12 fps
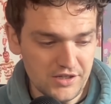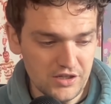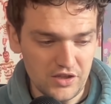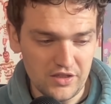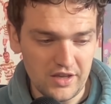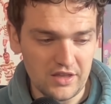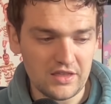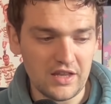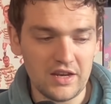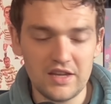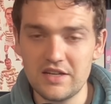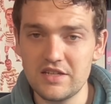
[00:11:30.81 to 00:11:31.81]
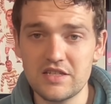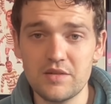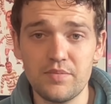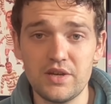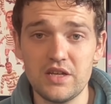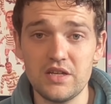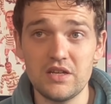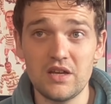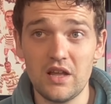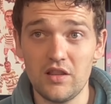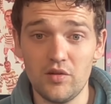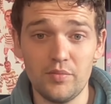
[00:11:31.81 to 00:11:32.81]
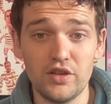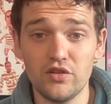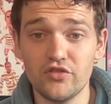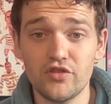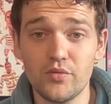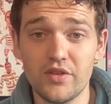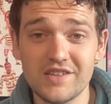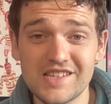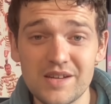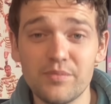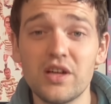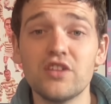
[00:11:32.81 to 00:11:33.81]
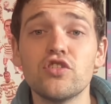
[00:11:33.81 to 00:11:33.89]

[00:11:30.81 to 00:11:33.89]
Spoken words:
Do you think that he needs to be a little bit looser with his game plan?